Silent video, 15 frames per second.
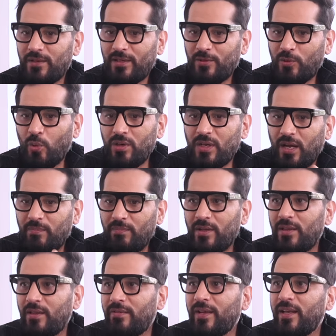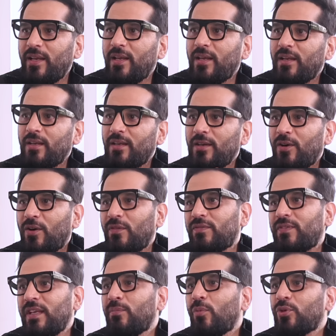Don't come in the way of
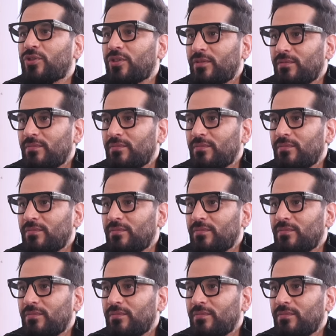the emotion.